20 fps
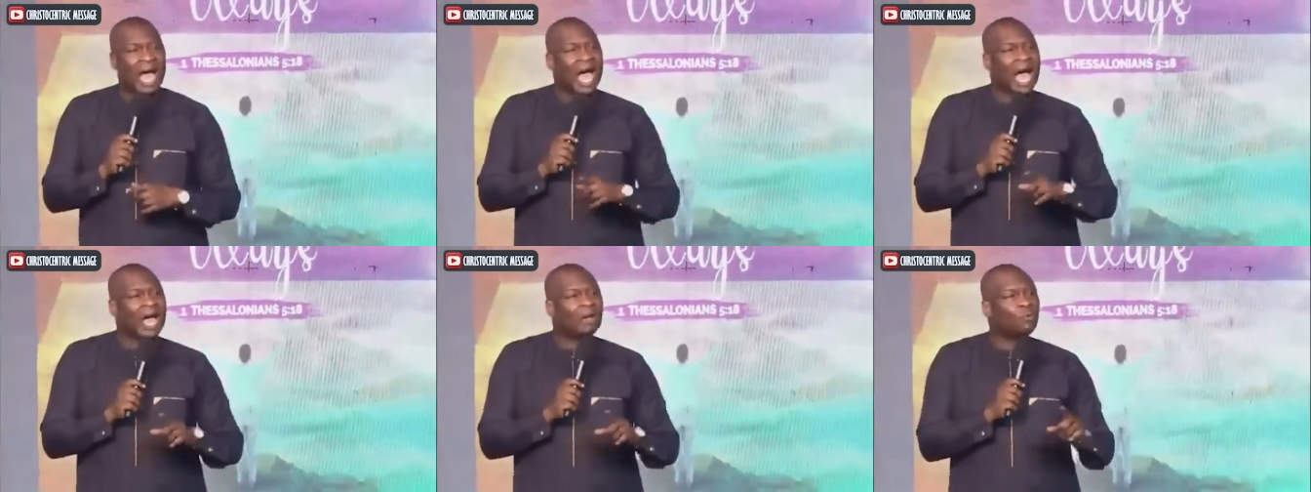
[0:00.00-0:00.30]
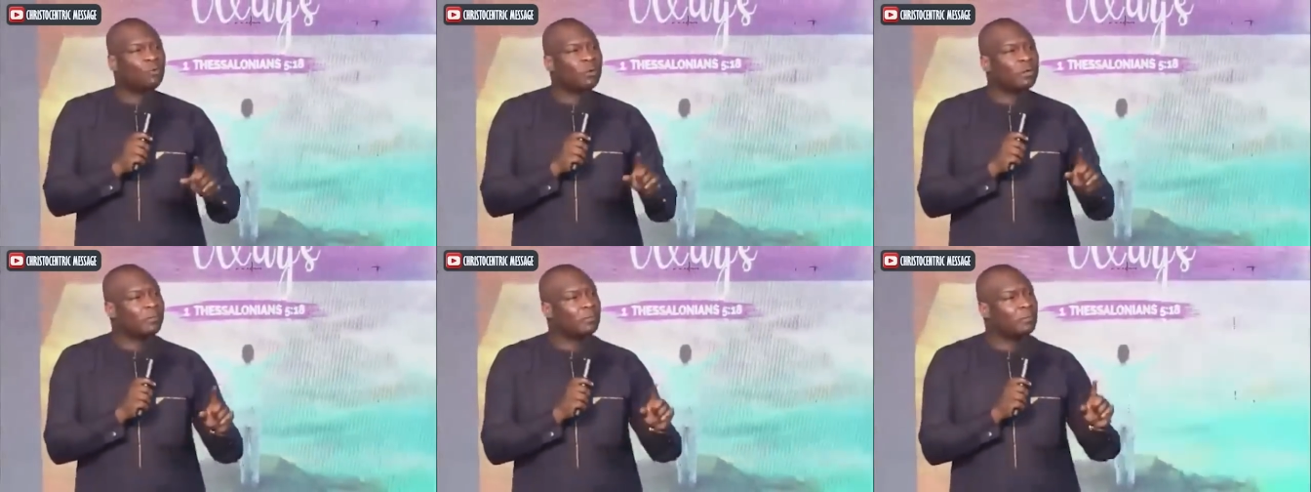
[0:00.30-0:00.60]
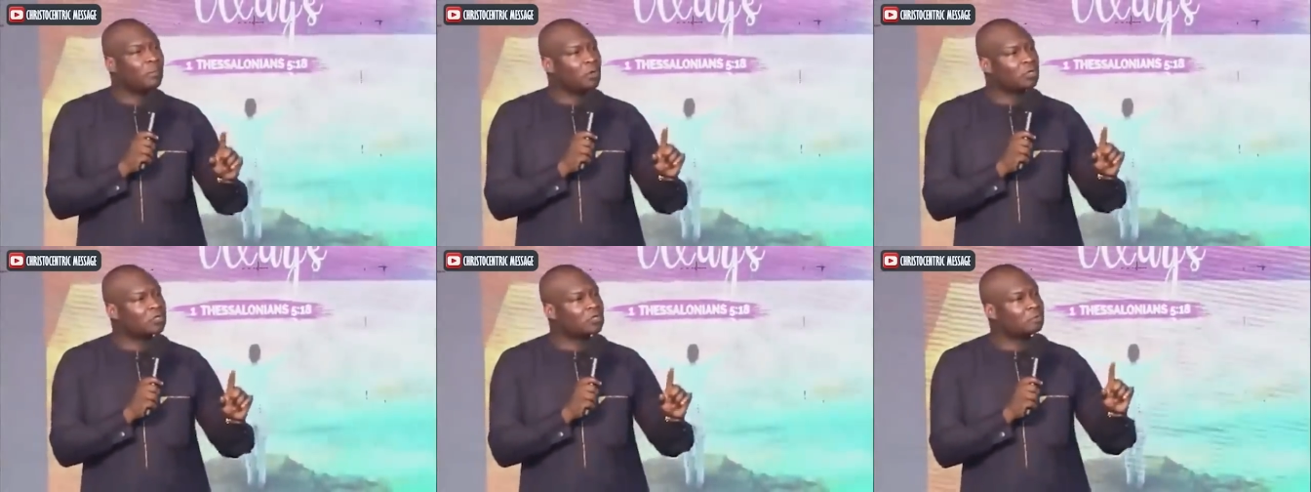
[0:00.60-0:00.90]
And we
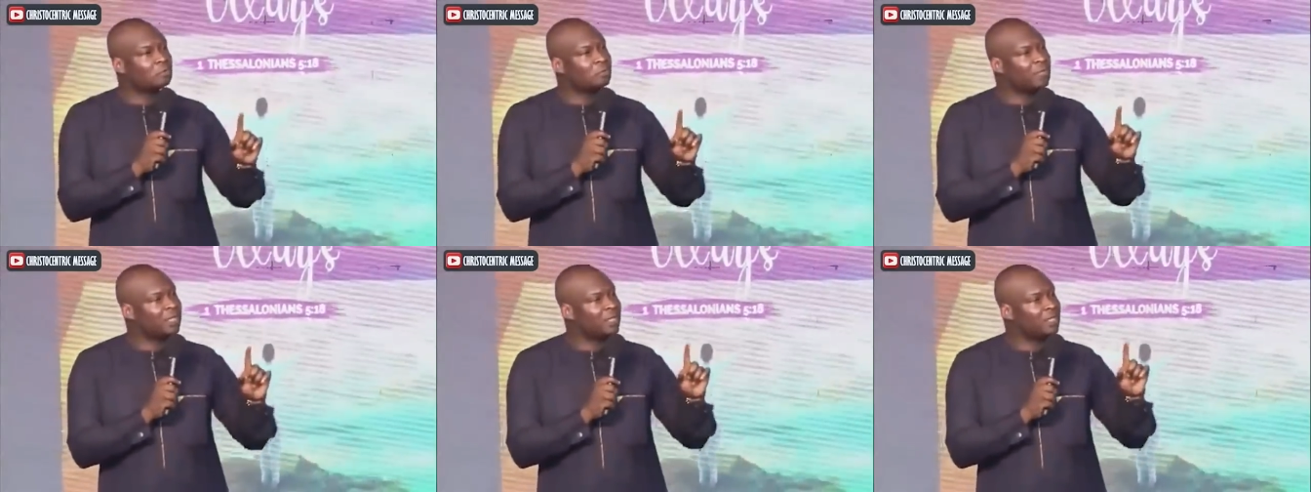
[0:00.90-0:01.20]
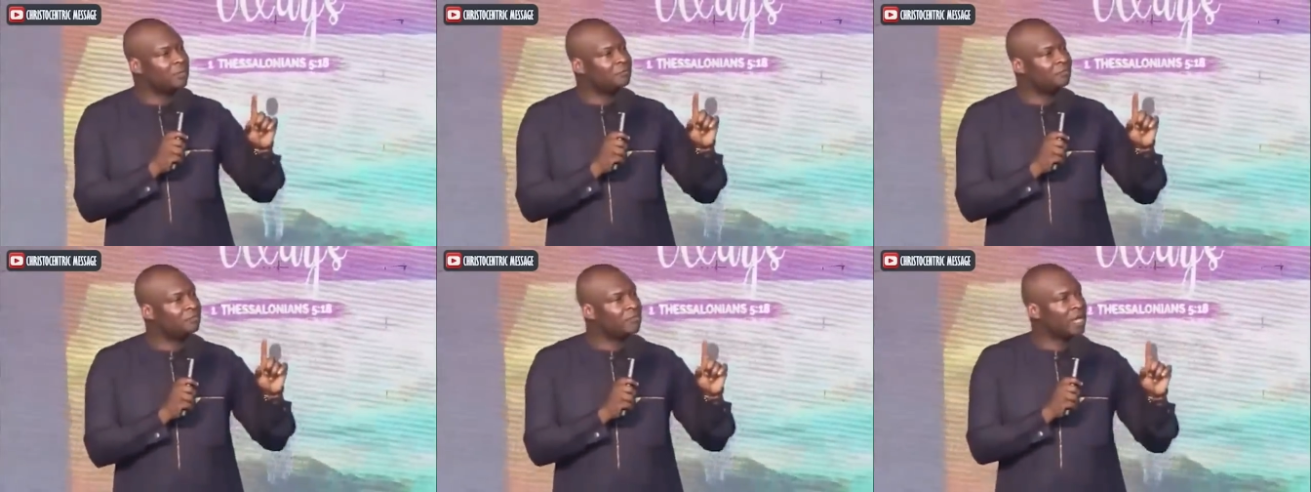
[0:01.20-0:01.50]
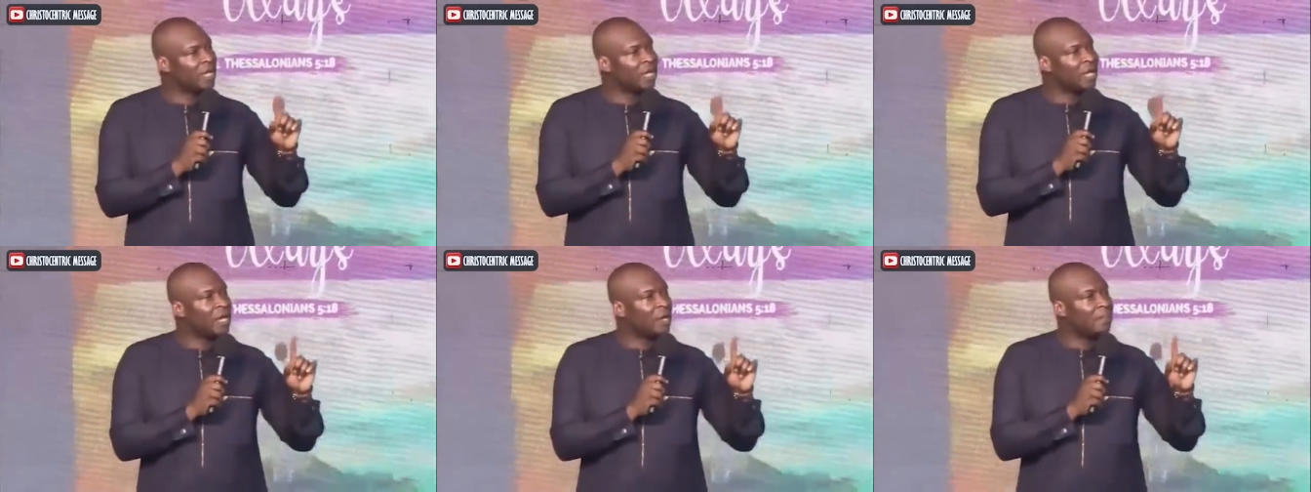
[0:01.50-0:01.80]
must be,
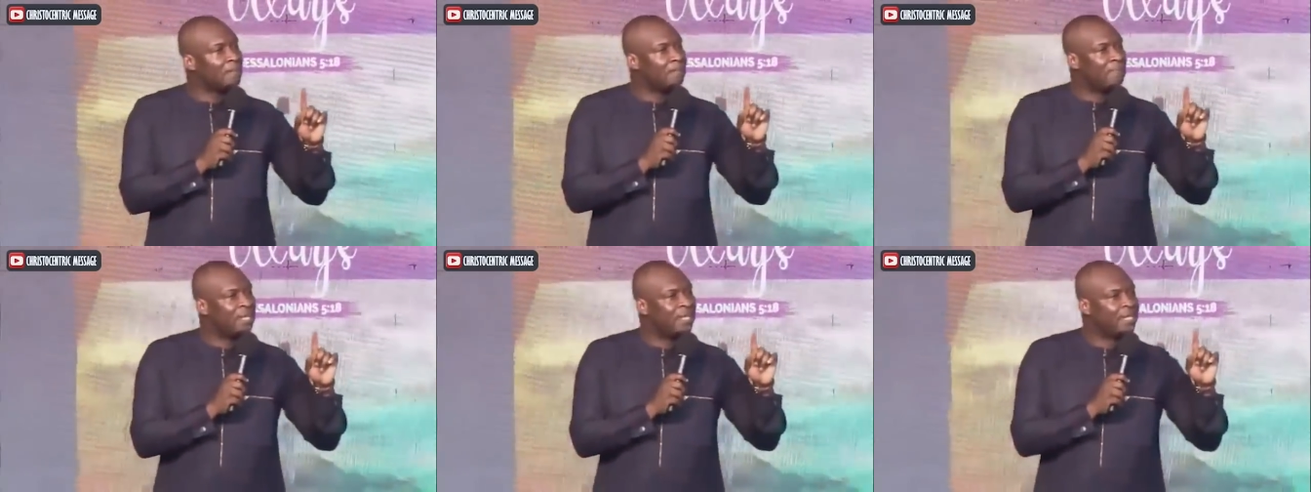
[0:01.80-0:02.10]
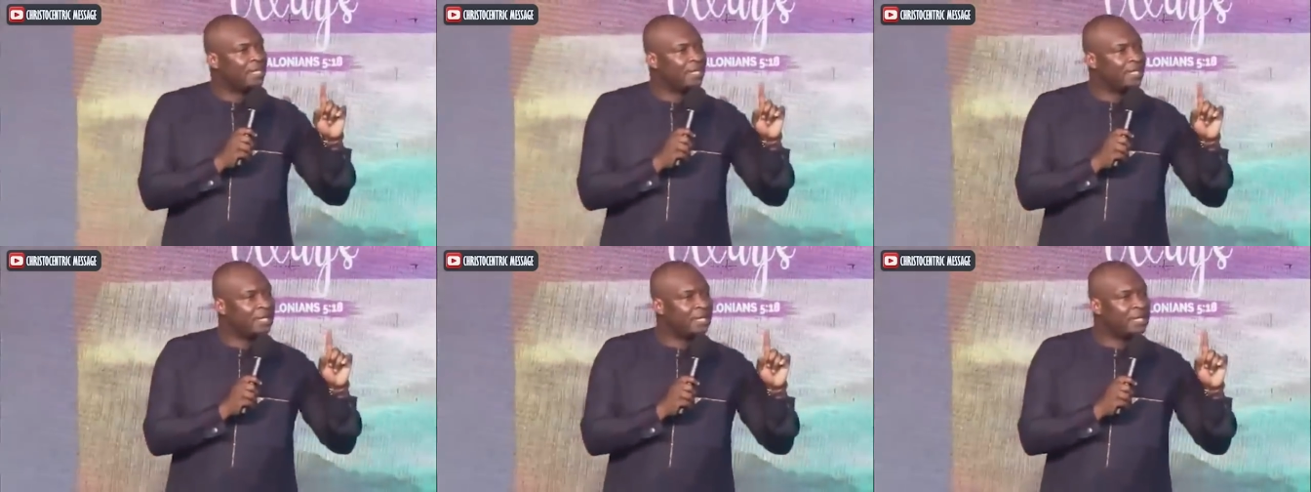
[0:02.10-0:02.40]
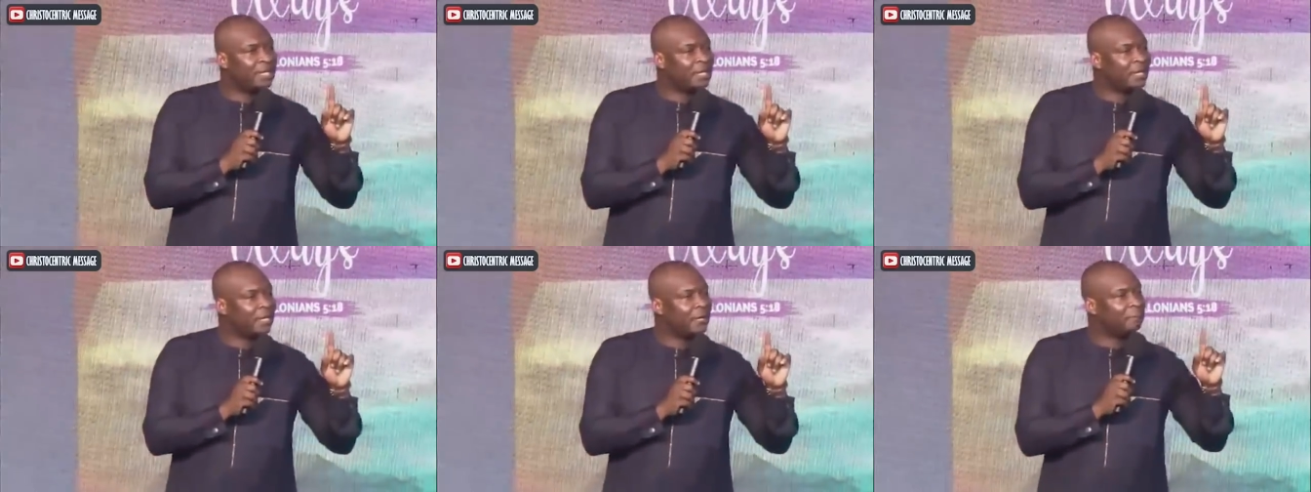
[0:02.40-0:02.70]
be,
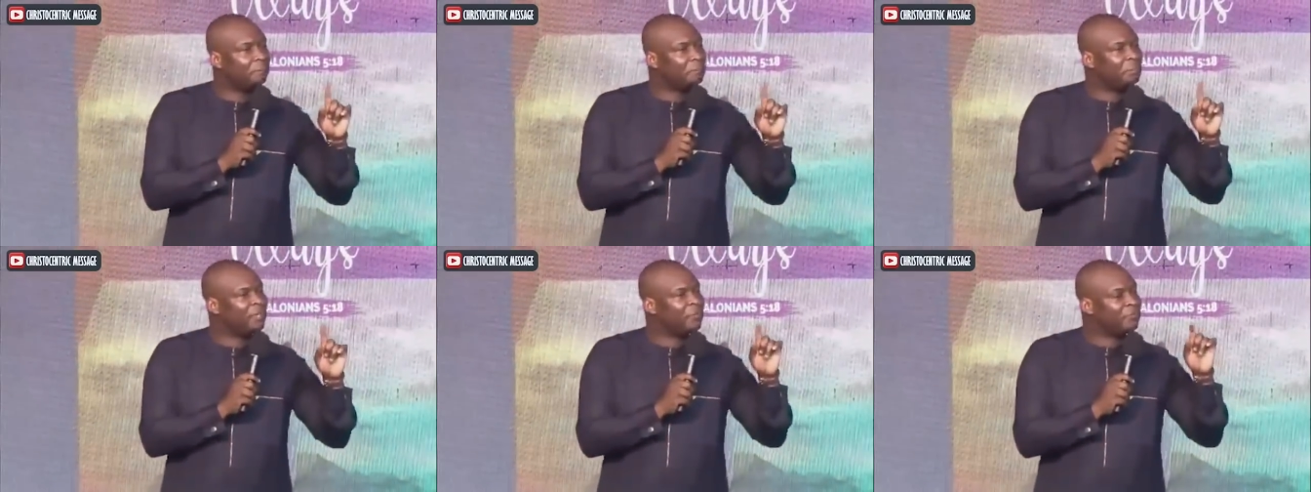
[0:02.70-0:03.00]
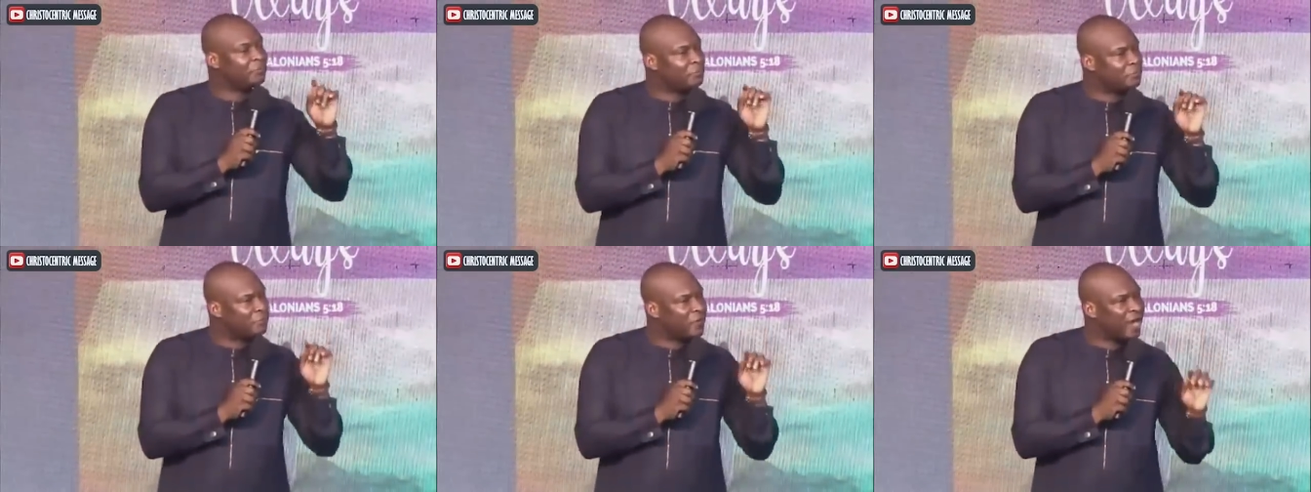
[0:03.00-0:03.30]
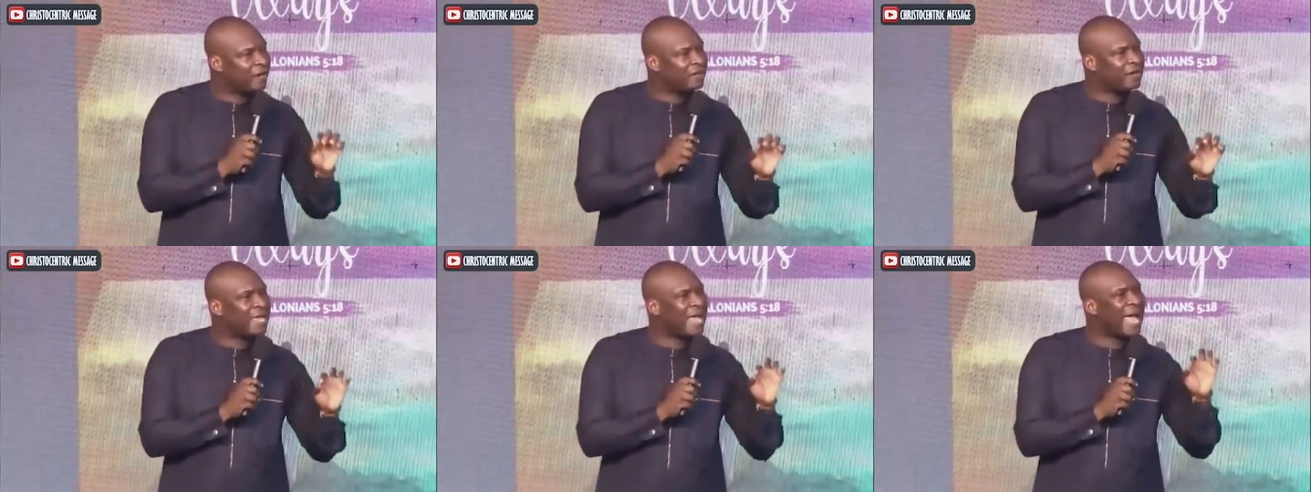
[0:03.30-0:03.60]
be
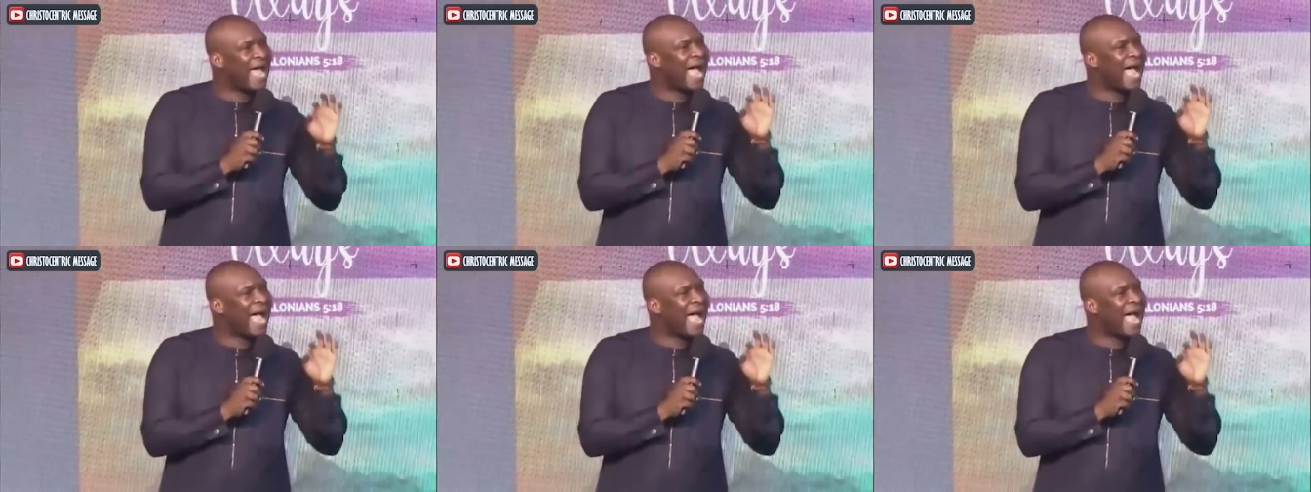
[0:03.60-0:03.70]
very